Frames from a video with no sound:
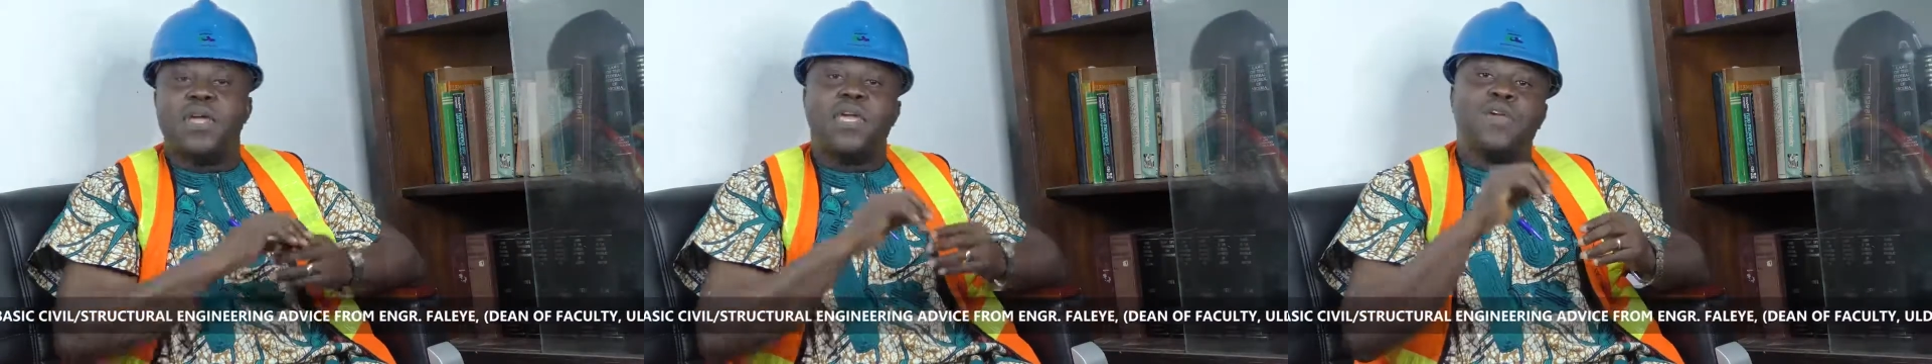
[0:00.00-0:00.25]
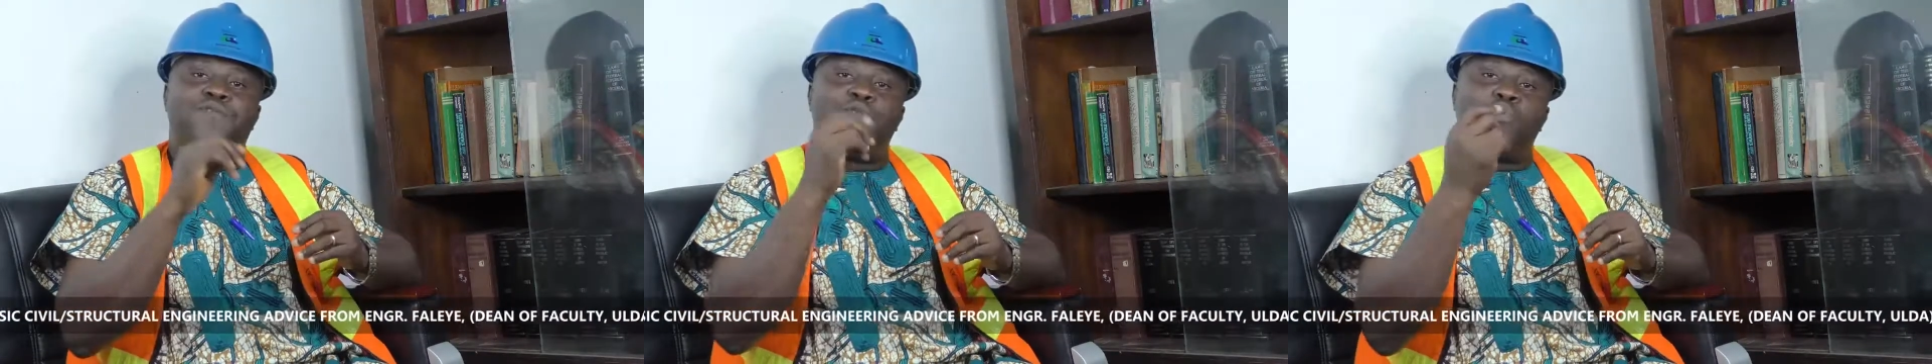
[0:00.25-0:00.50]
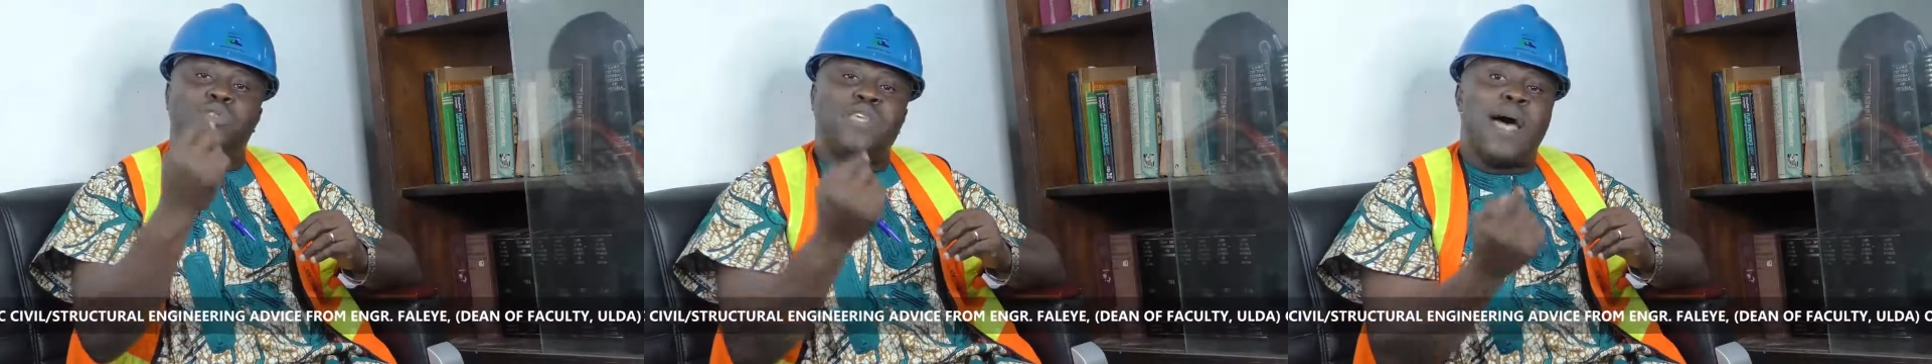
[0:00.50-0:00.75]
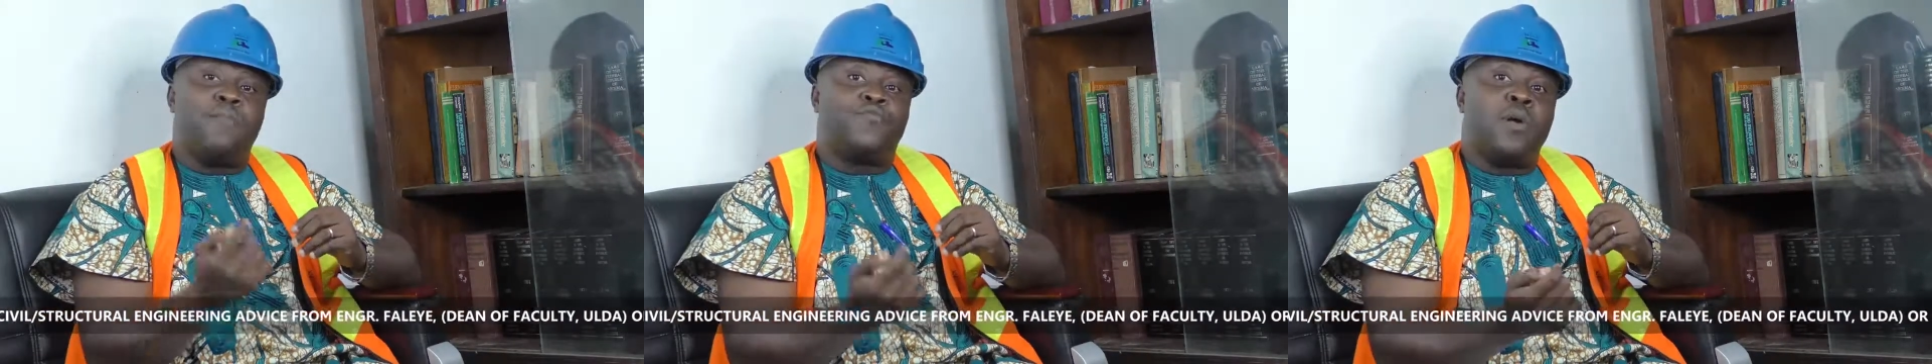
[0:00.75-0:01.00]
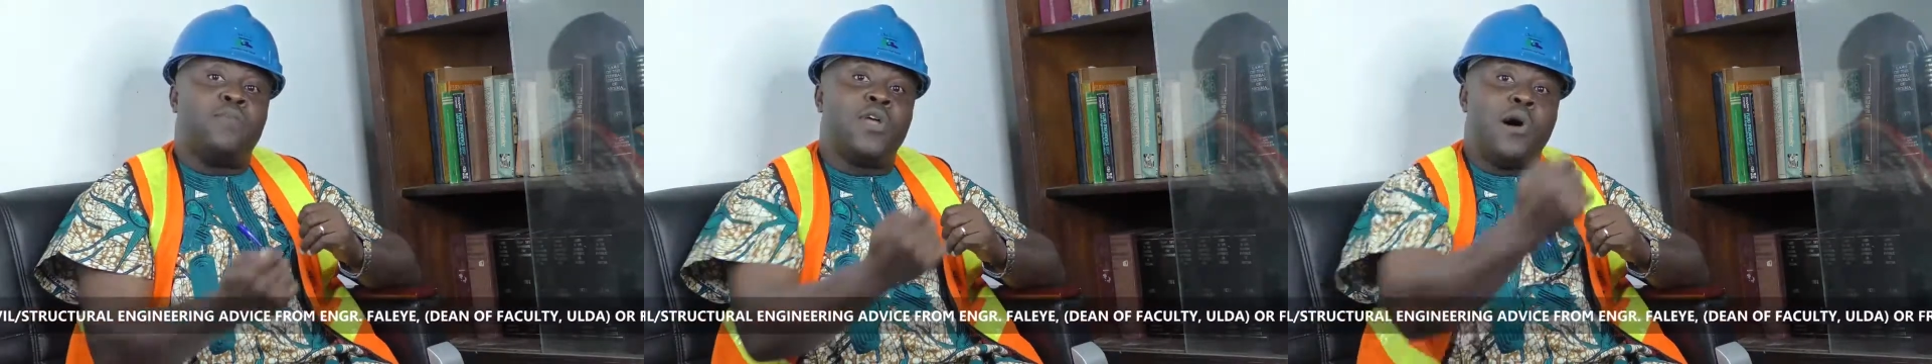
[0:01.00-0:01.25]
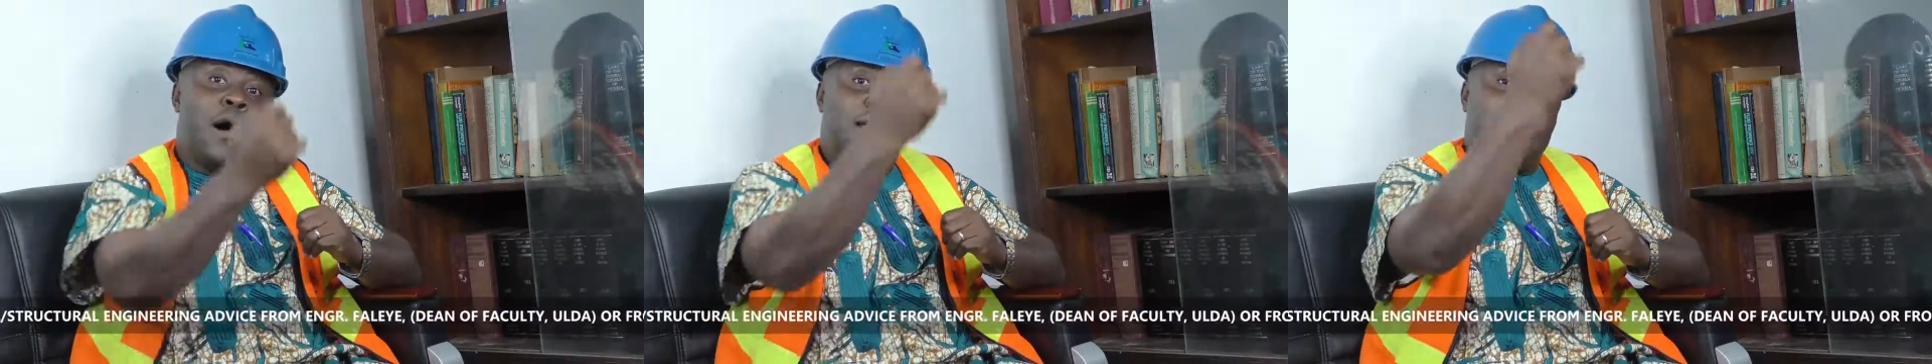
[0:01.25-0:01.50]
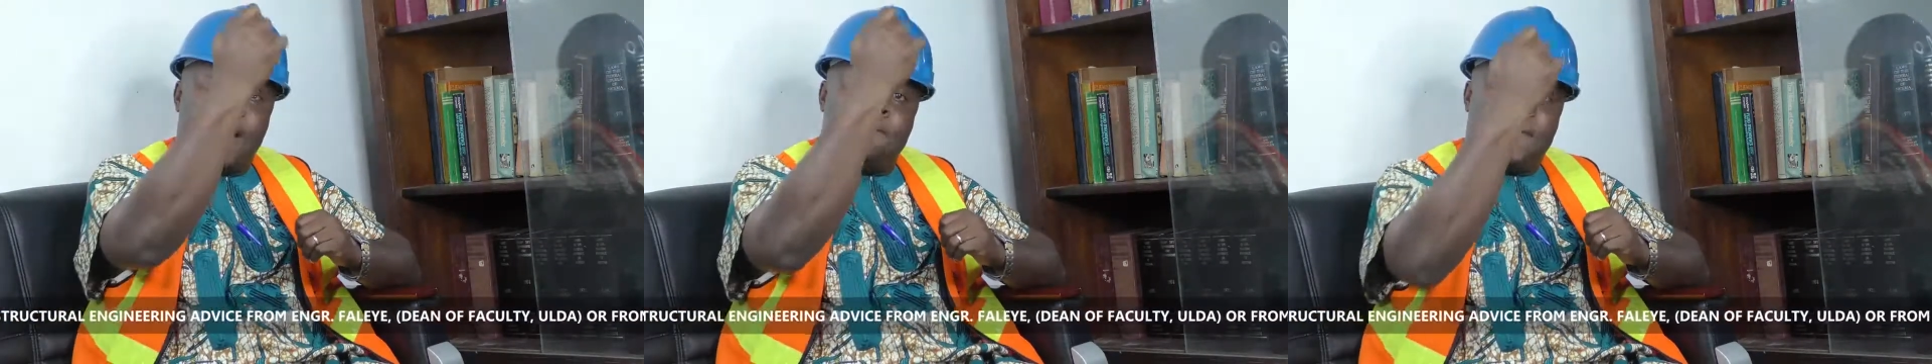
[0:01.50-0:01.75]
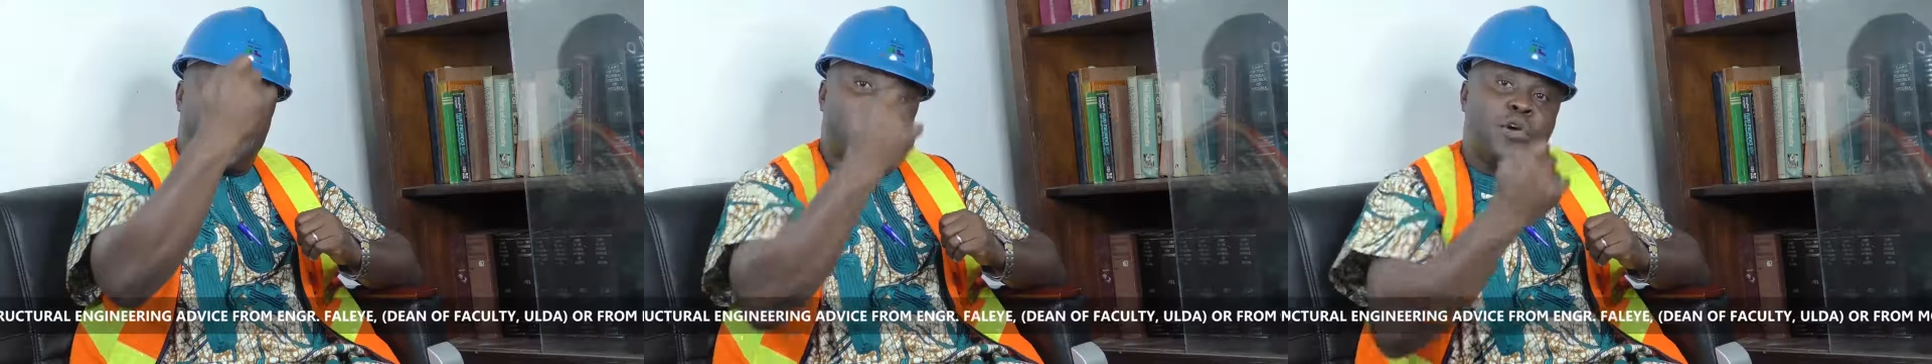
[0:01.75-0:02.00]
If you tap from the
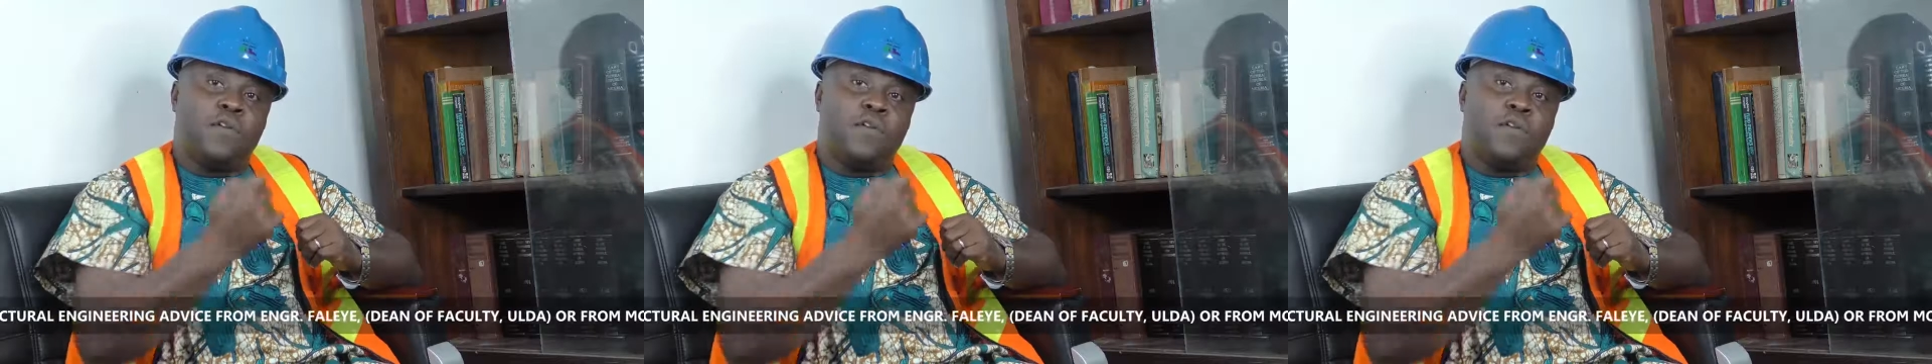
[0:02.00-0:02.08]
underparts